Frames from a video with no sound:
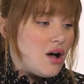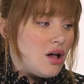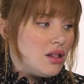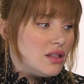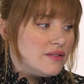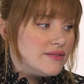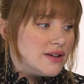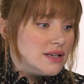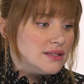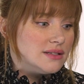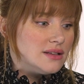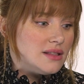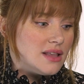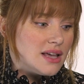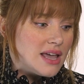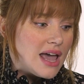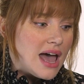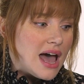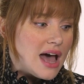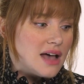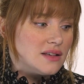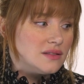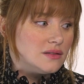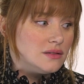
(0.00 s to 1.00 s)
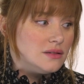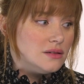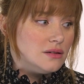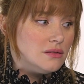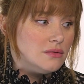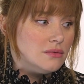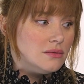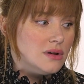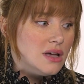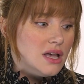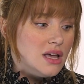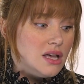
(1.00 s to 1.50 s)
all of us in the cast
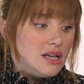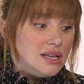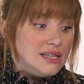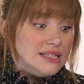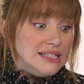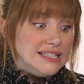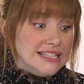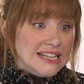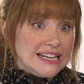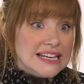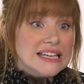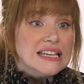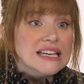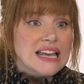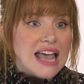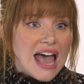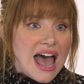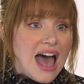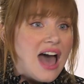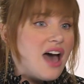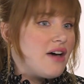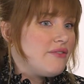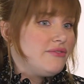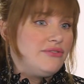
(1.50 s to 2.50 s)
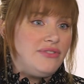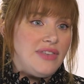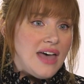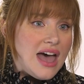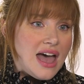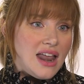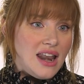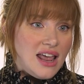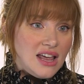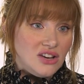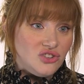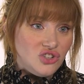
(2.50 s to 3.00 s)
who didn't have
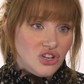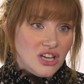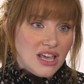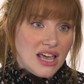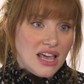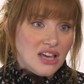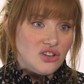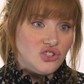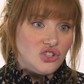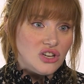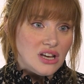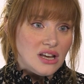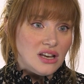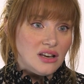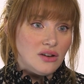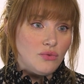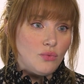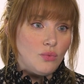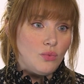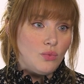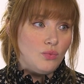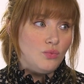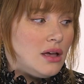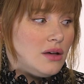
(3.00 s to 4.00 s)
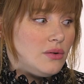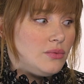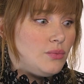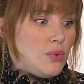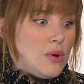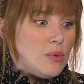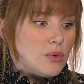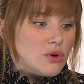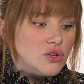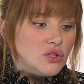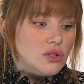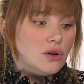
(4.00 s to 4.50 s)
that education,
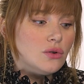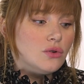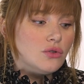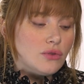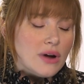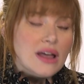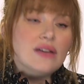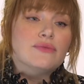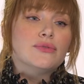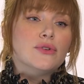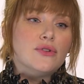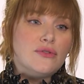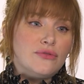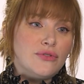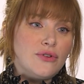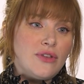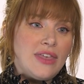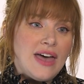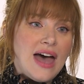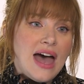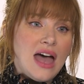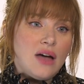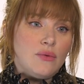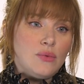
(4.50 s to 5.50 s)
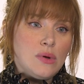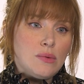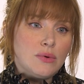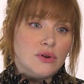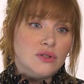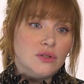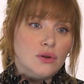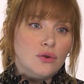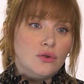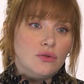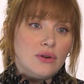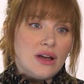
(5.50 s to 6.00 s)
we were so grateful for that and we were
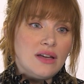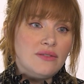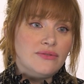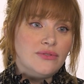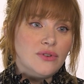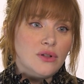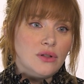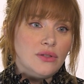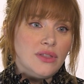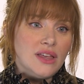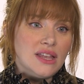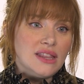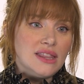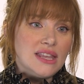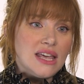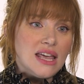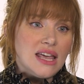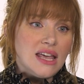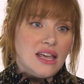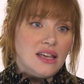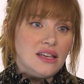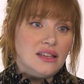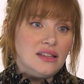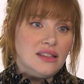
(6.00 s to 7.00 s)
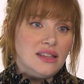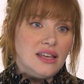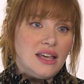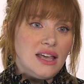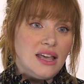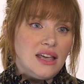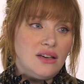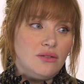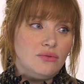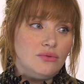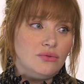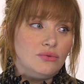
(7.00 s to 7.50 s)
so grateful that they
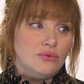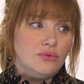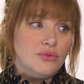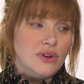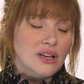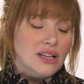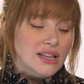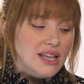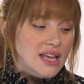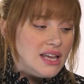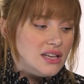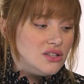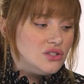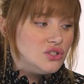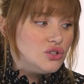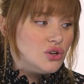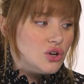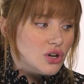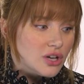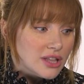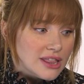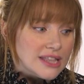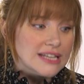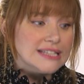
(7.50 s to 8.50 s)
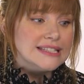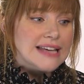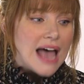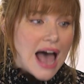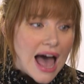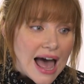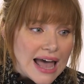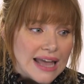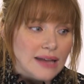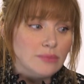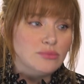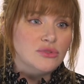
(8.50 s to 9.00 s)
they really took the
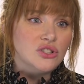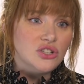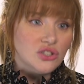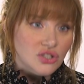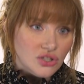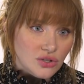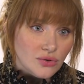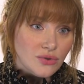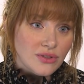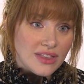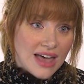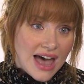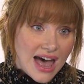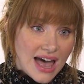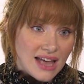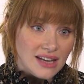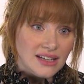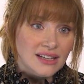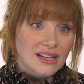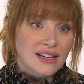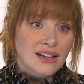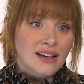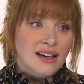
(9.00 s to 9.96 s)
time to do that.